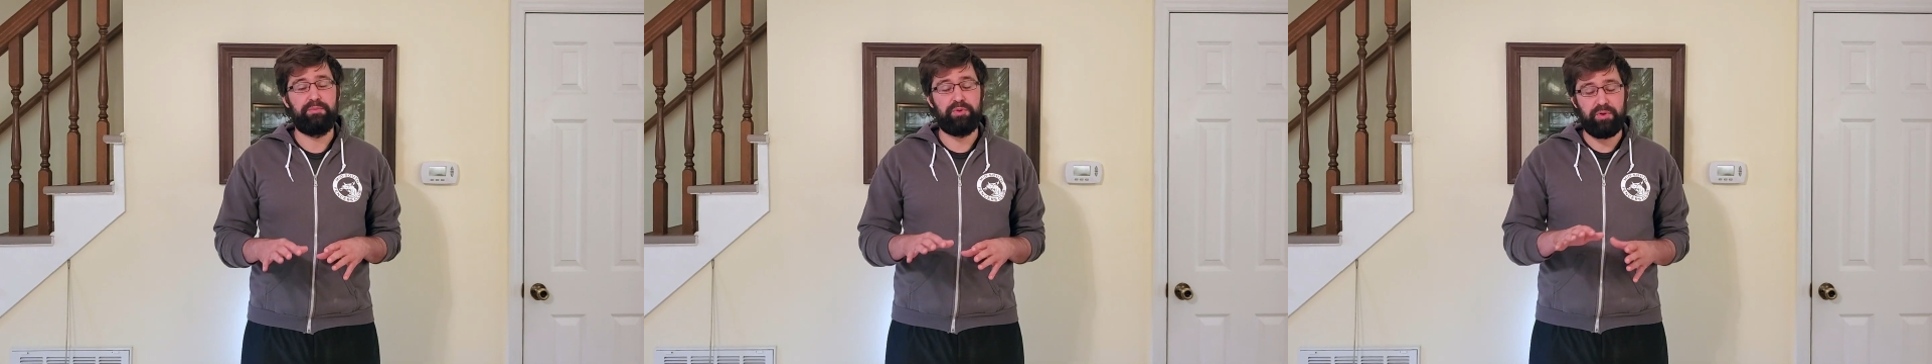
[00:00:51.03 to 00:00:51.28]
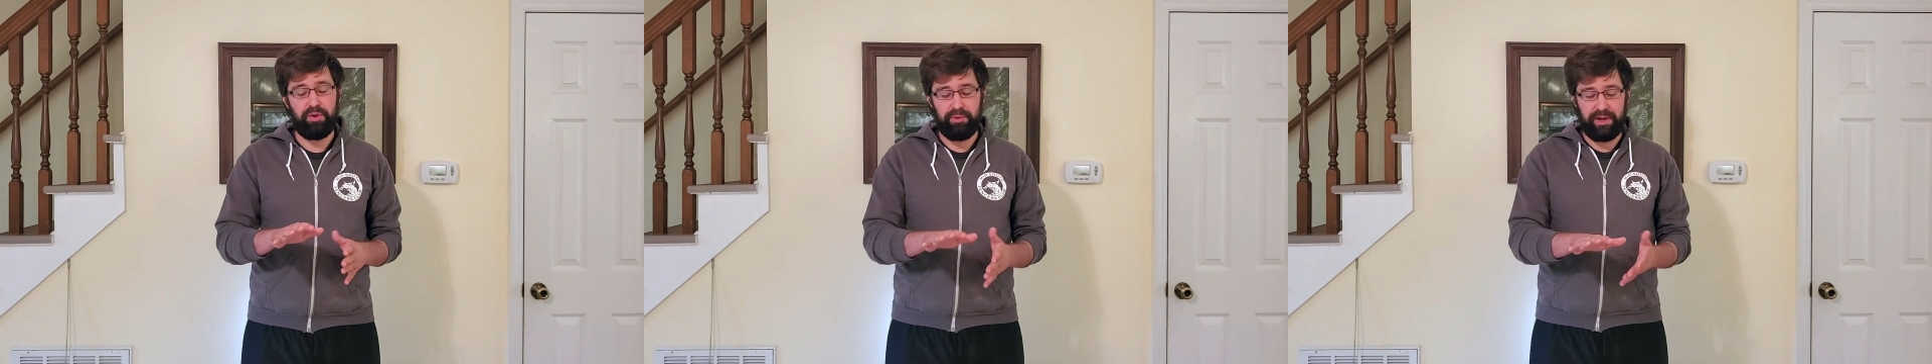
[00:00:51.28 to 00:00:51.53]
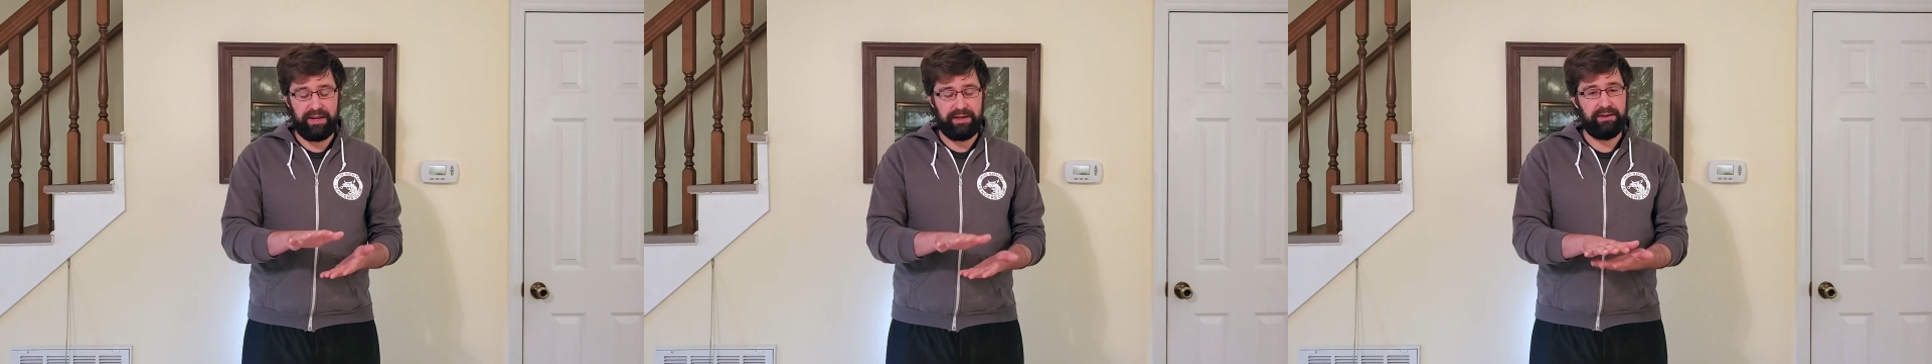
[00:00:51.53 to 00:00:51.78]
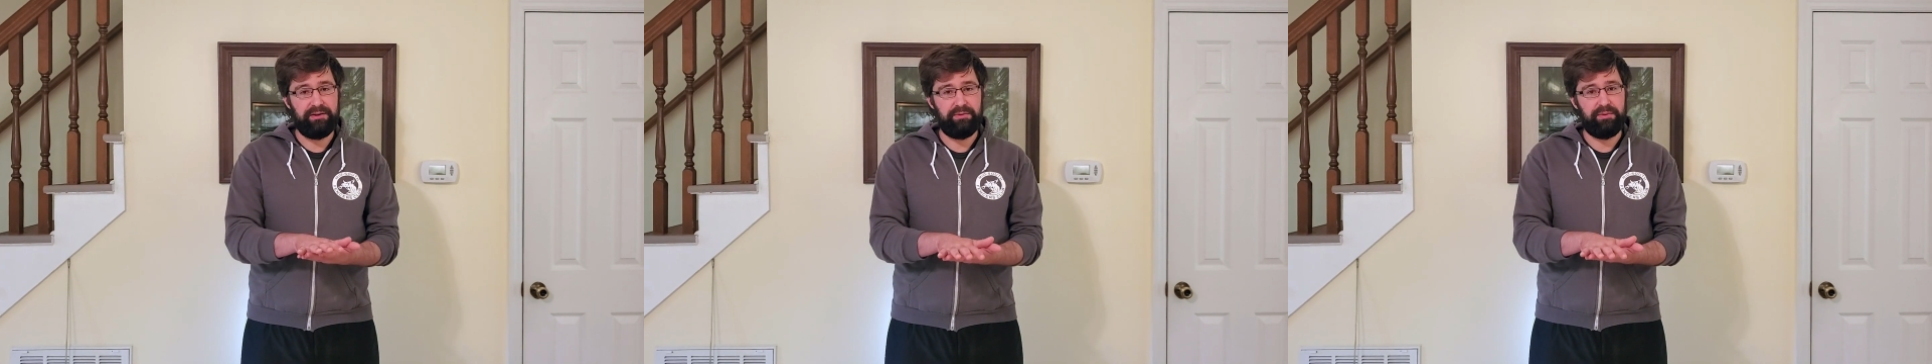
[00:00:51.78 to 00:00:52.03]

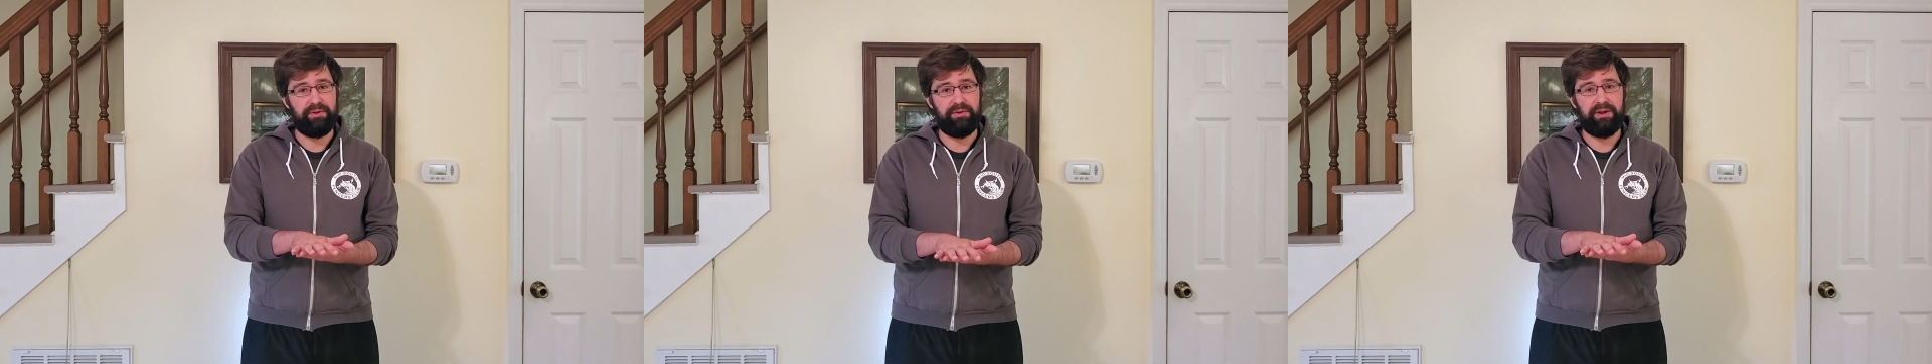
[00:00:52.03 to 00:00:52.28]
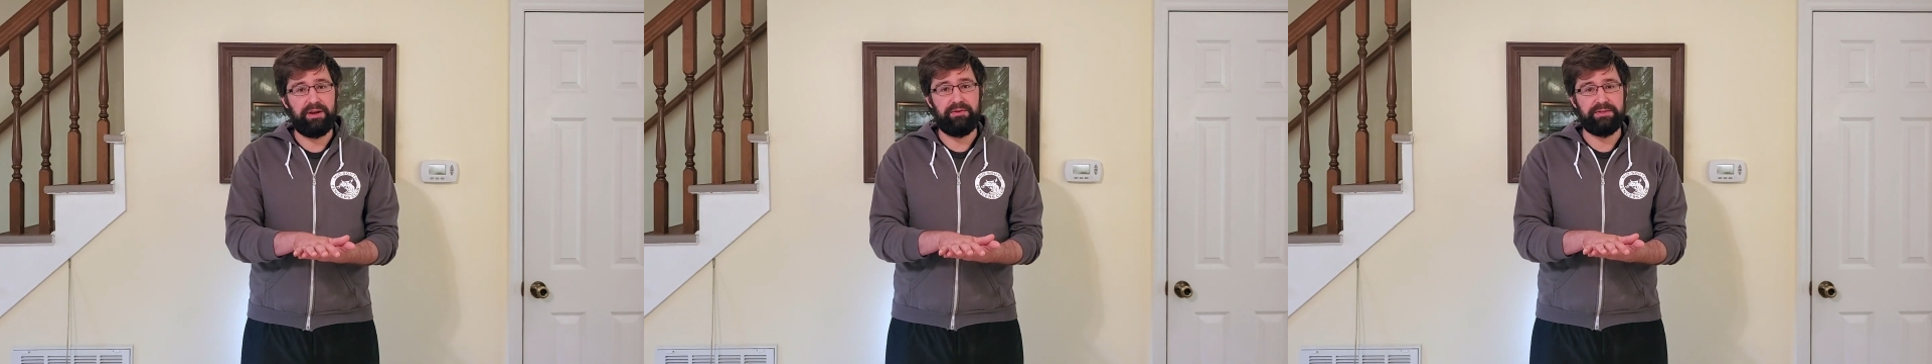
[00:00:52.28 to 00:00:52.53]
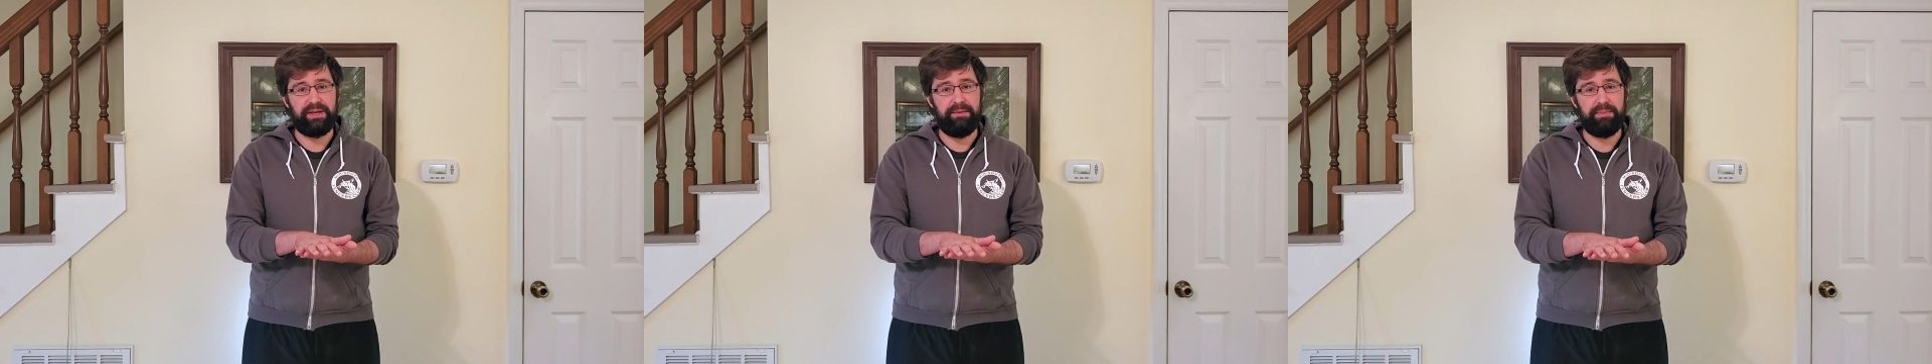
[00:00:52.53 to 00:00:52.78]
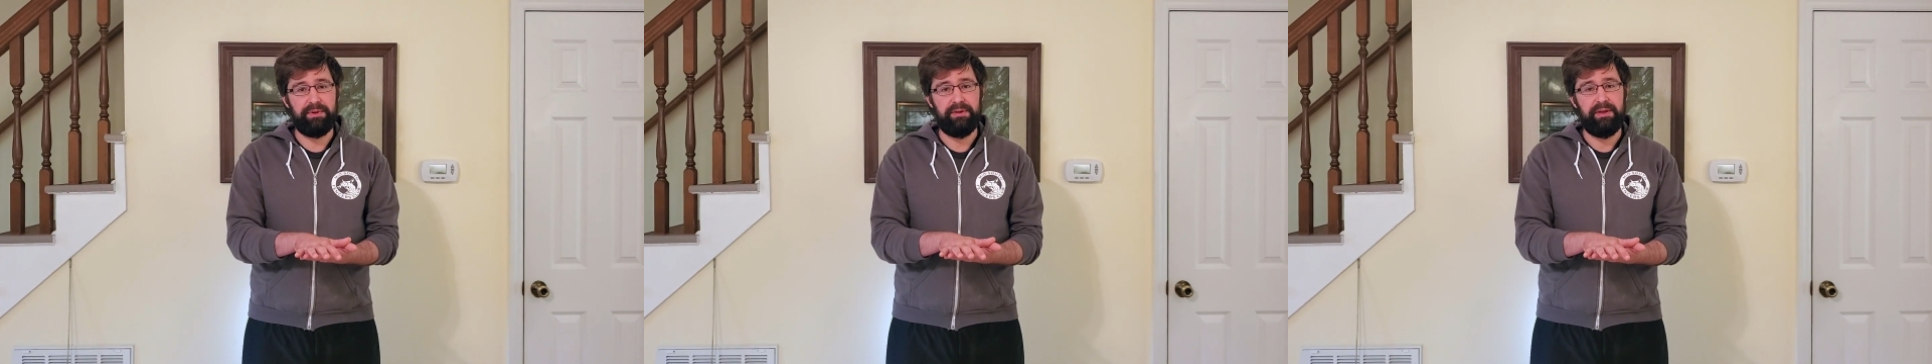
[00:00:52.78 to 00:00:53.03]
pronated with our knuckles
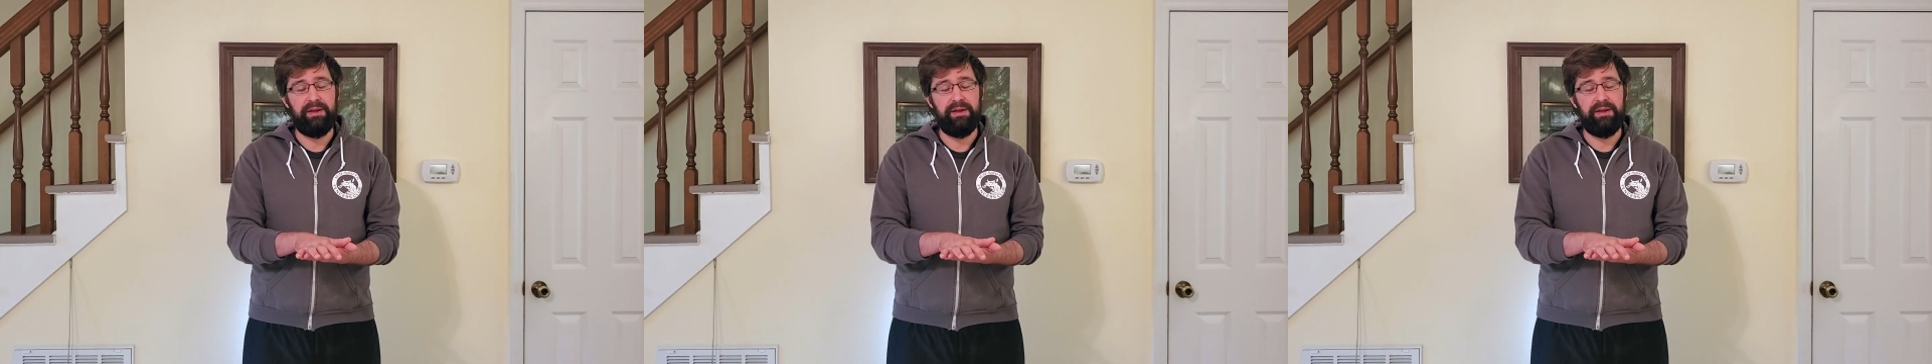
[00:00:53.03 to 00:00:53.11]
up,